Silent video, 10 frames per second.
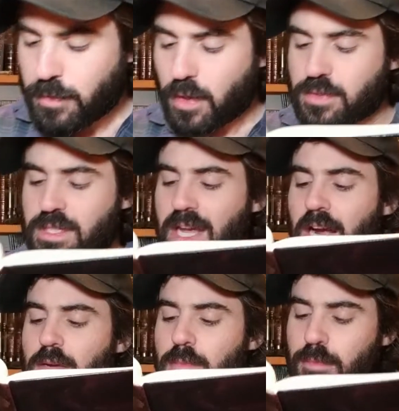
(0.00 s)
Rabbi Yossi,
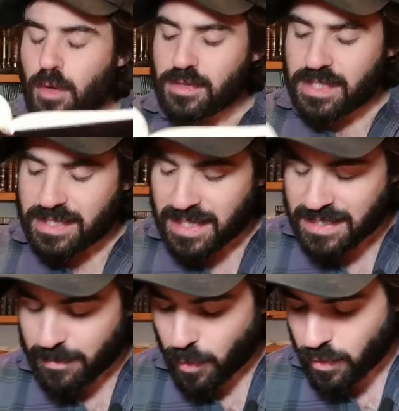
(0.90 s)
Yaakov Rabbi Yossi
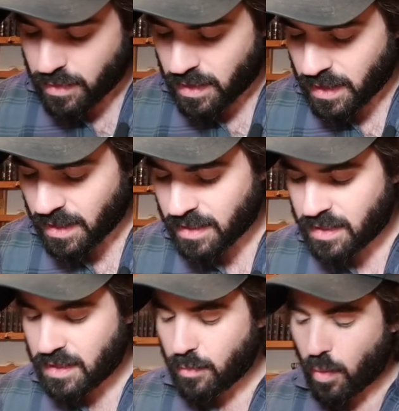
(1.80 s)
says that both
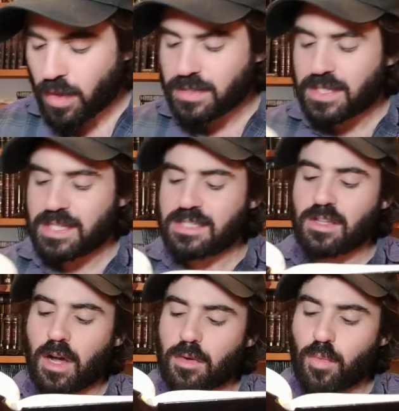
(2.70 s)
the walled cities
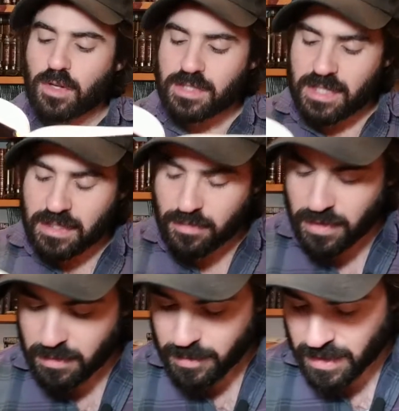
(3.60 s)
and the unwalled cities
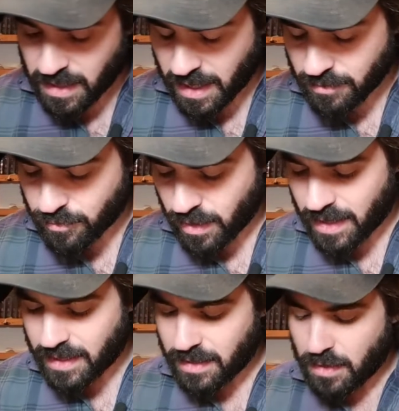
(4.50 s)
read the Megillah on
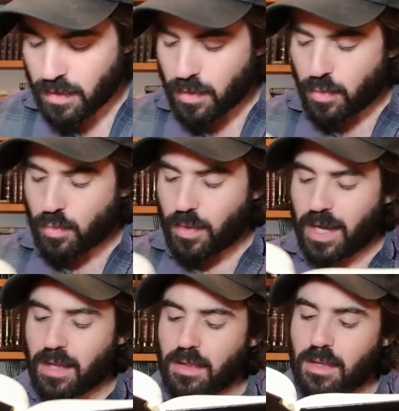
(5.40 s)
Friday.
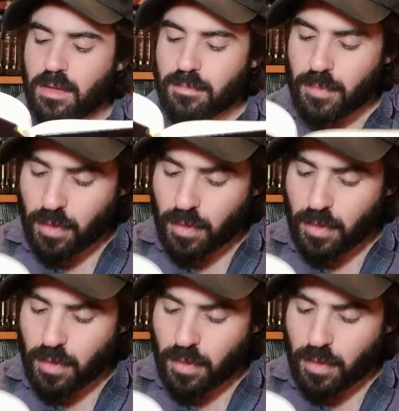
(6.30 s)
Well, the